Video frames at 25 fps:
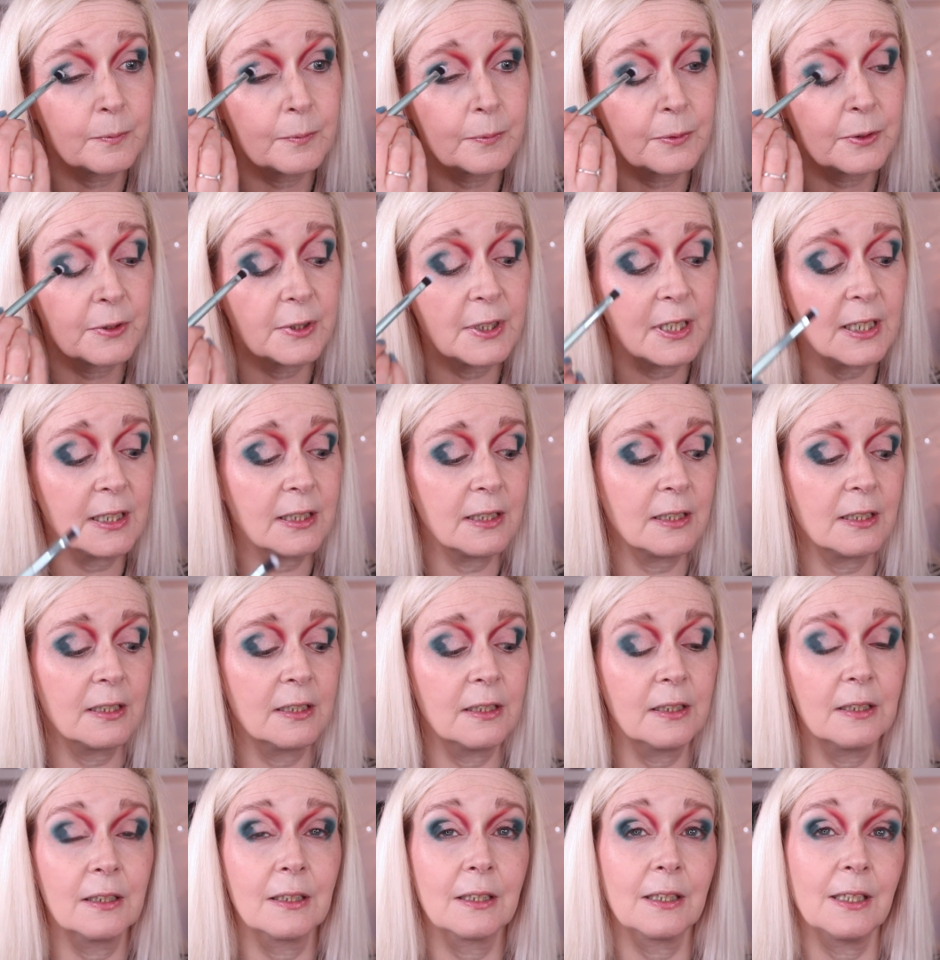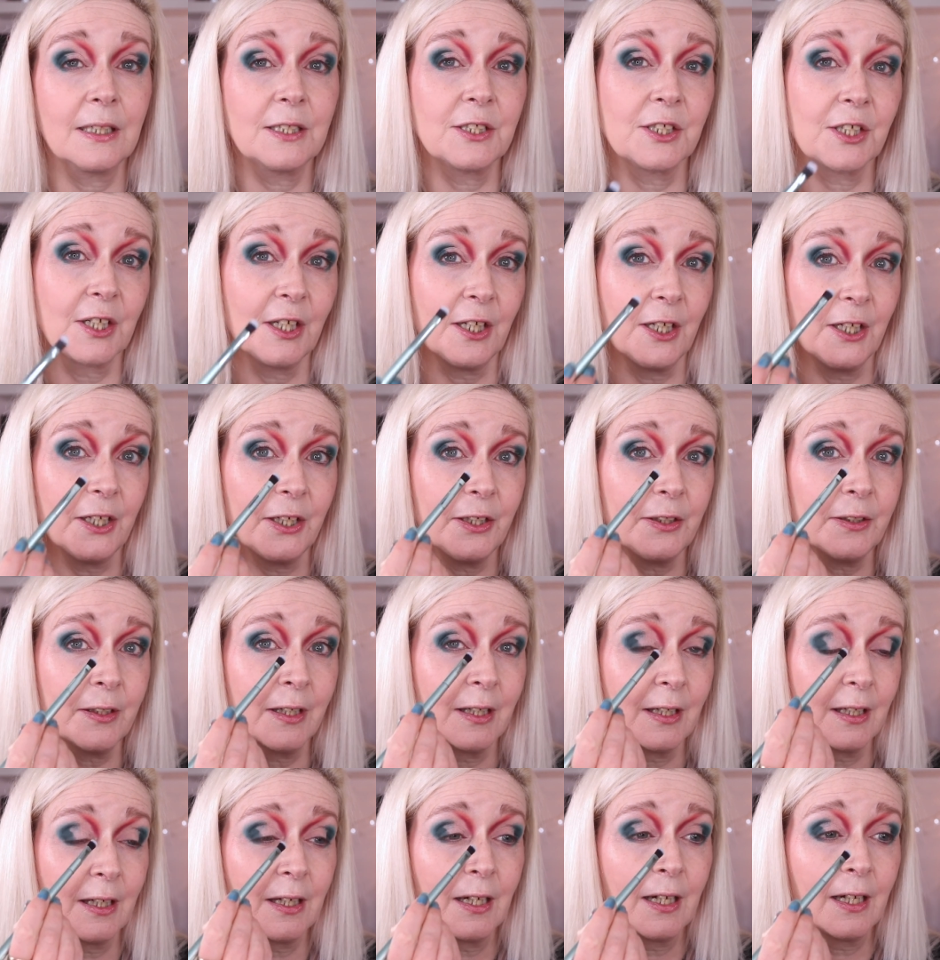putting the glitter glue
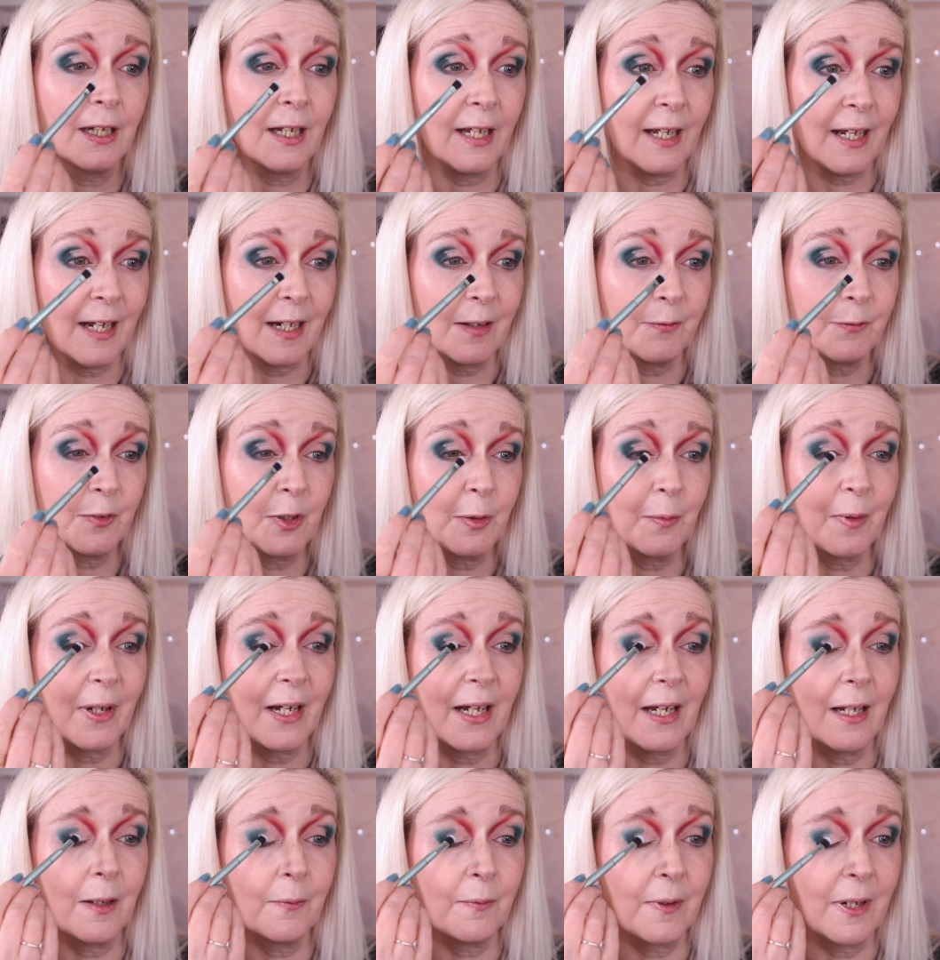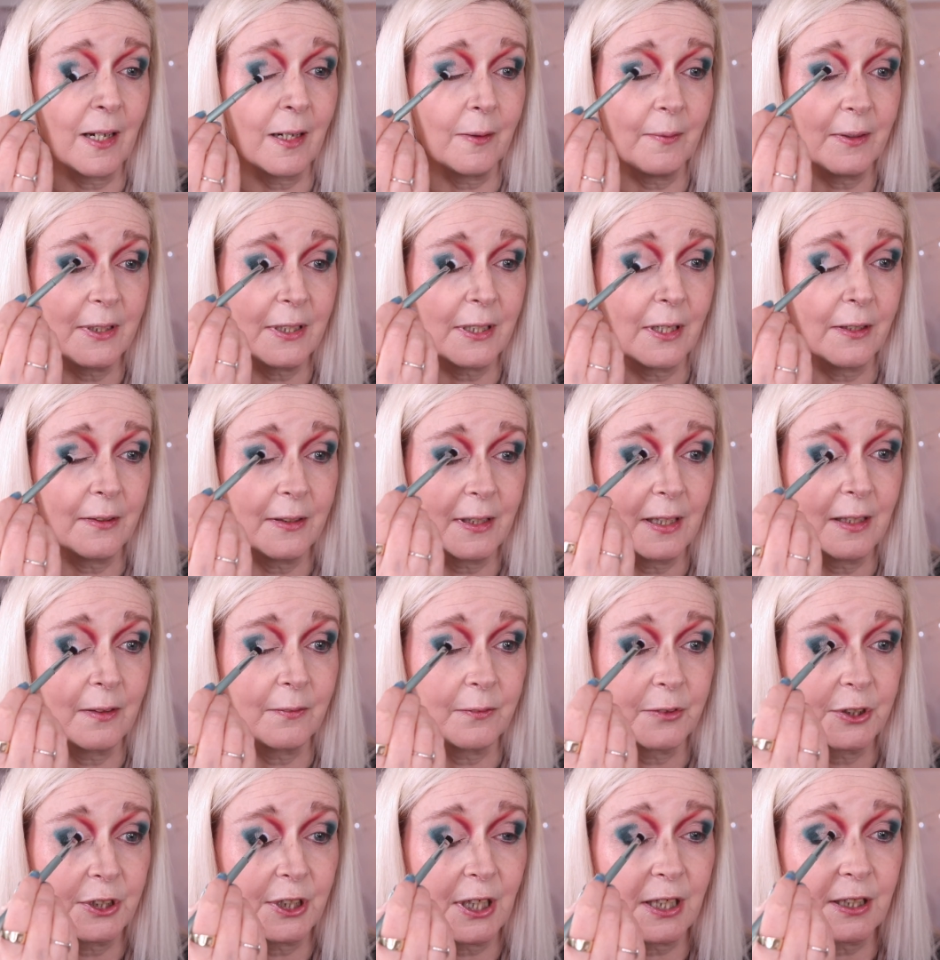everywhere where we don't
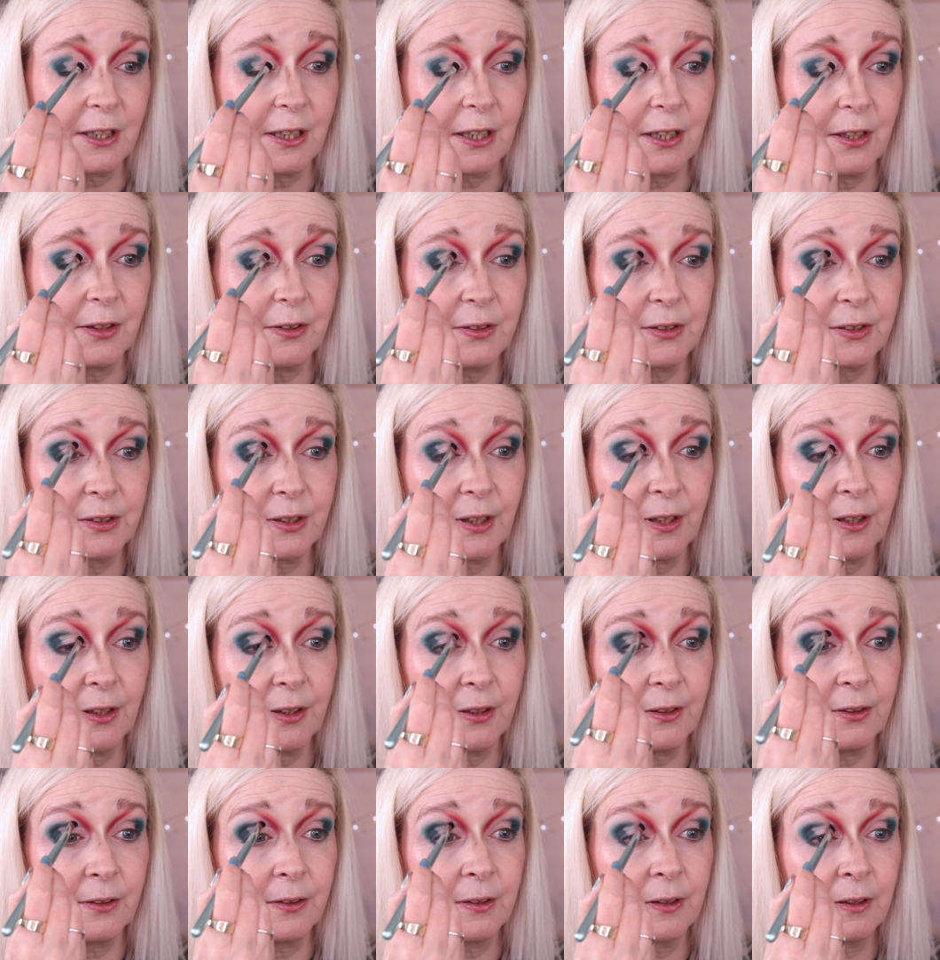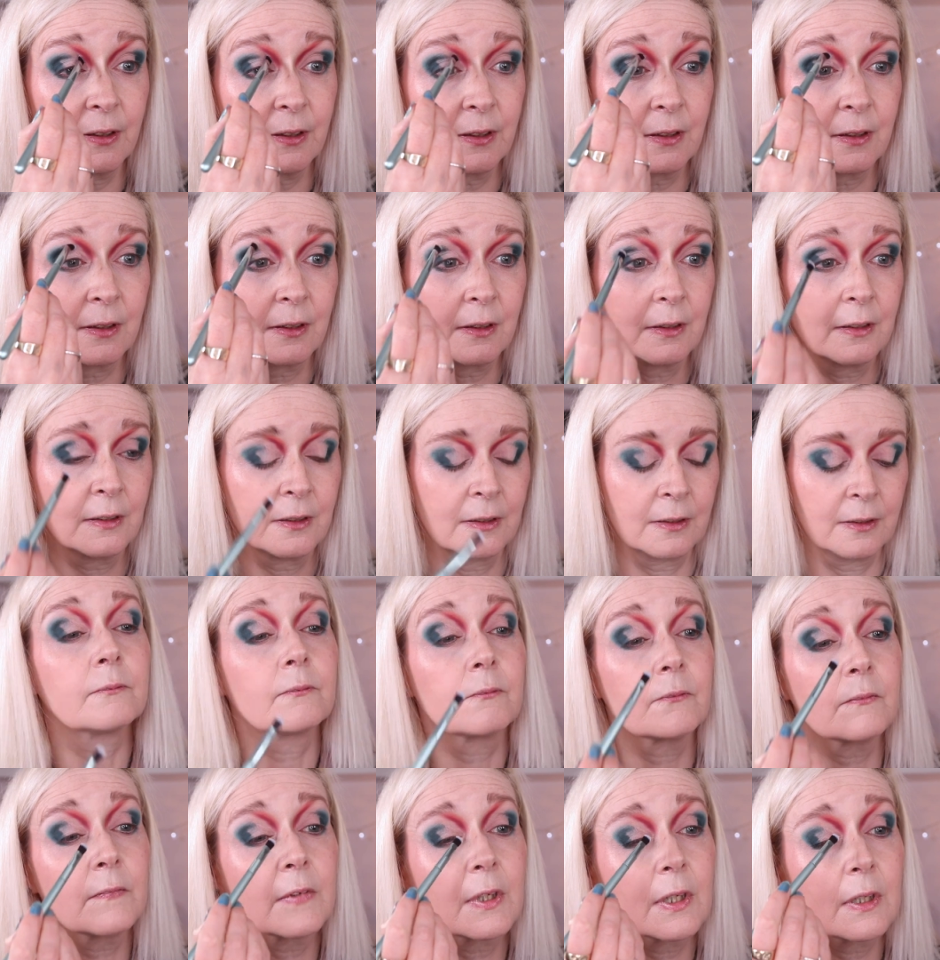have shadow. So I'm
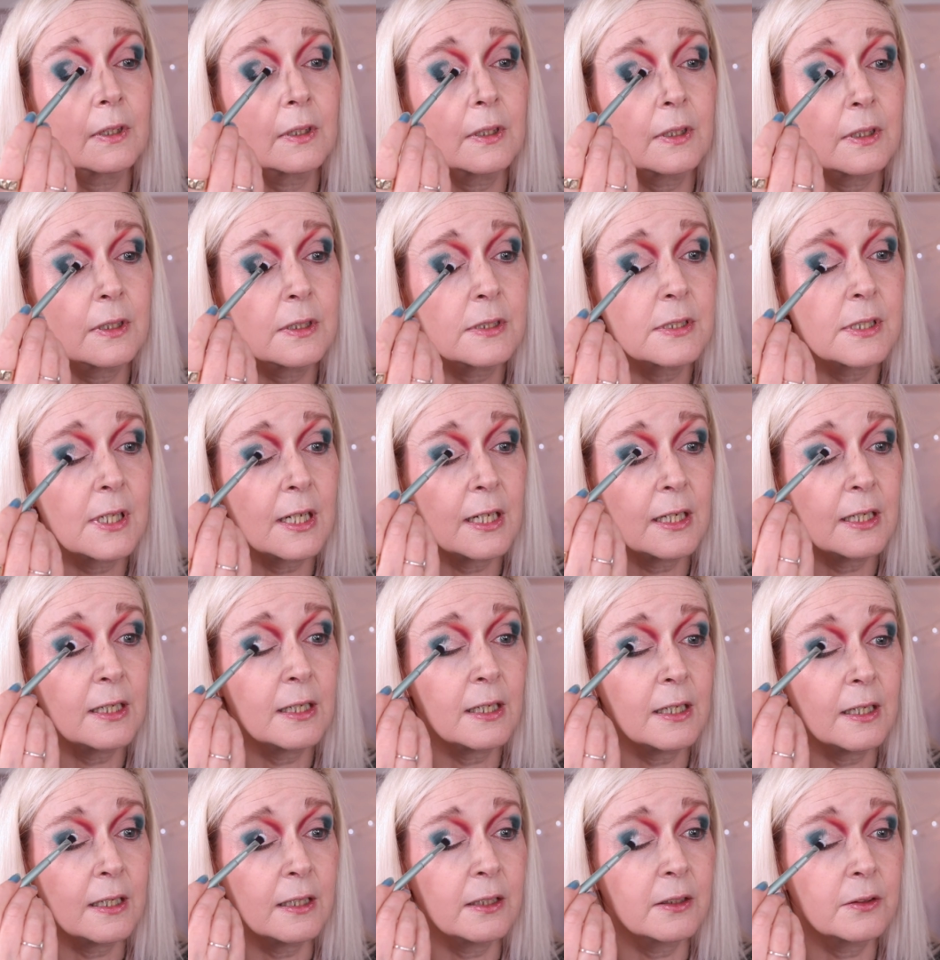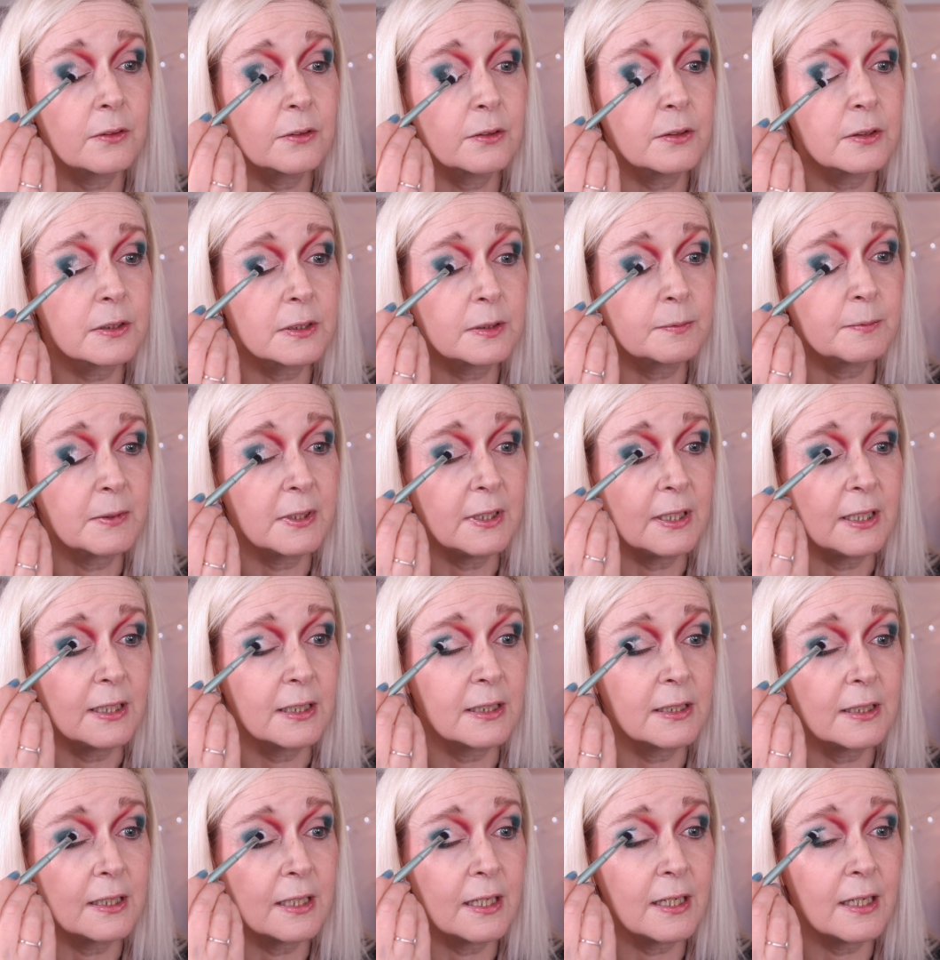gonna take it across my lid
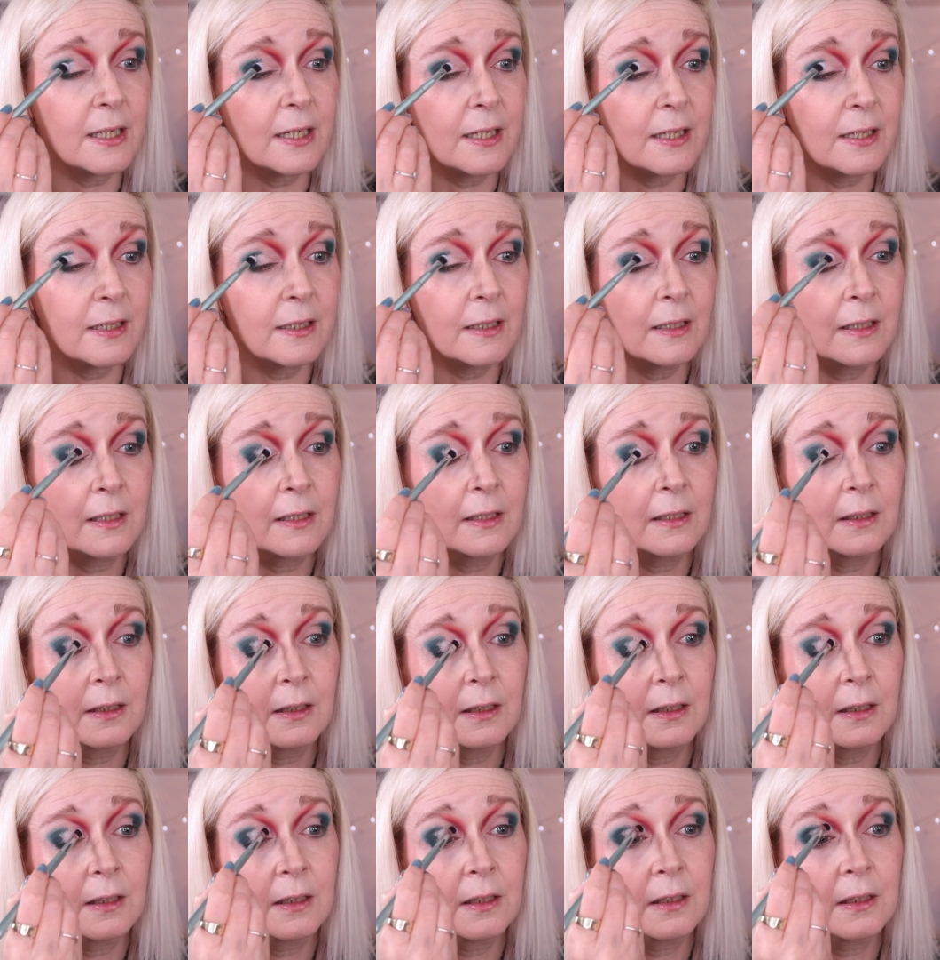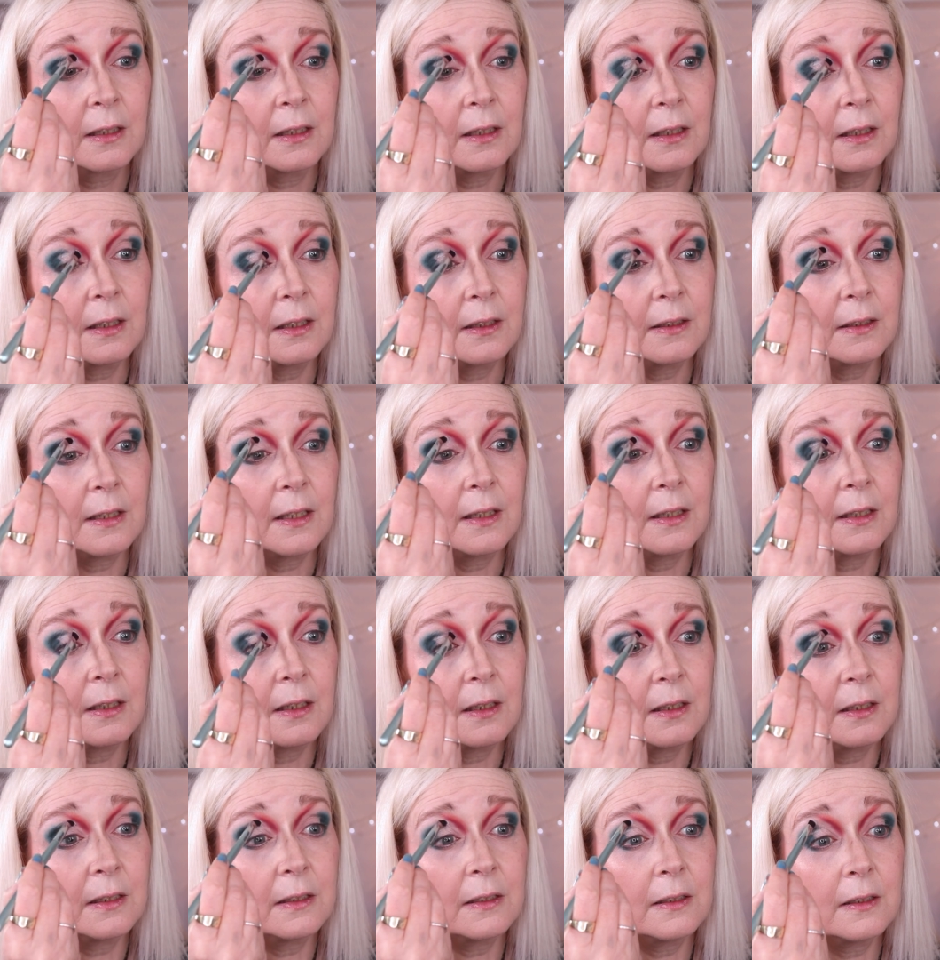there and then
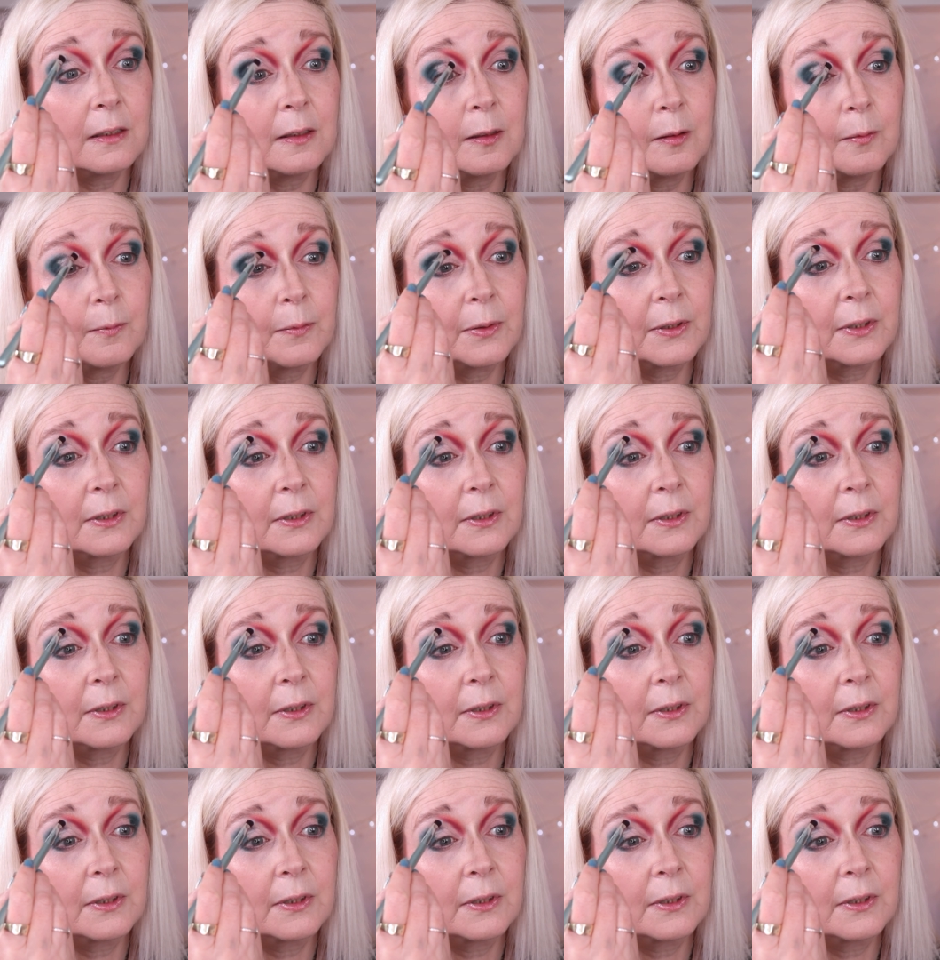up.